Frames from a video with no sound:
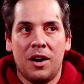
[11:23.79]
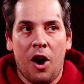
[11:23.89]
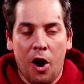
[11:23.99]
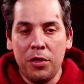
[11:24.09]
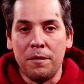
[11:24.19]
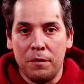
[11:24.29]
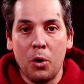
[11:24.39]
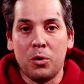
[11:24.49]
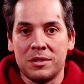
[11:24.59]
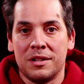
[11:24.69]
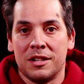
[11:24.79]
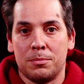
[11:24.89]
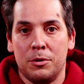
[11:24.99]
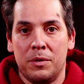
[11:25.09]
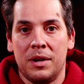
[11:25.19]
All the vocals in
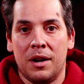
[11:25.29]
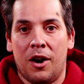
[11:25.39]
this movie